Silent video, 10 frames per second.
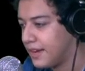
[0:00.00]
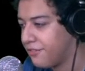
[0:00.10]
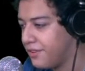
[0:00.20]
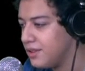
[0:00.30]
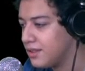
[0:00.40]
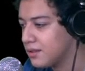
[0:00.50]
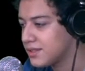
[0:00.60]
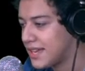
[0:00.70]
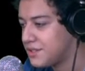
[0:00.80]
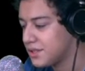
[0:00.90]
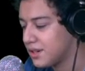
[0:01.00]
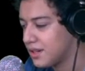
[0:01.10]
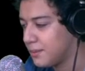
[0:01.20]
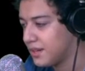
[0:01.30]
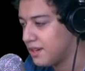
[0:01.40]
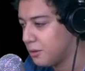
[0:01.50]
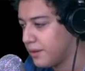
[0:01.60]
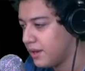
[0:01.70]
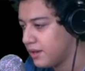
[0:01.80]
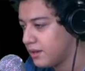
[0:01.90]
I feel like those statues are gonna come and kill
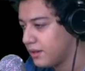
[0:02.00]
me.